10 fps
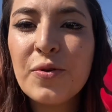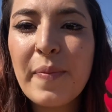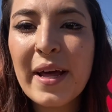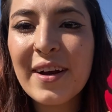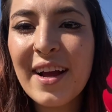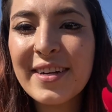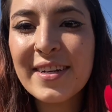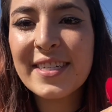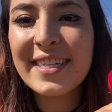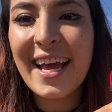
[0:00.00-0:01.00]
better
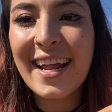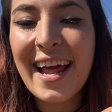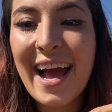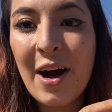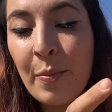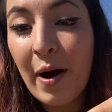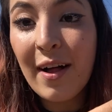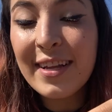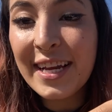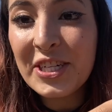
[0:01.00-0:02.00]
understand how
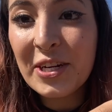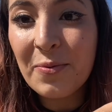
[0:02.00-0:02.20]
pollination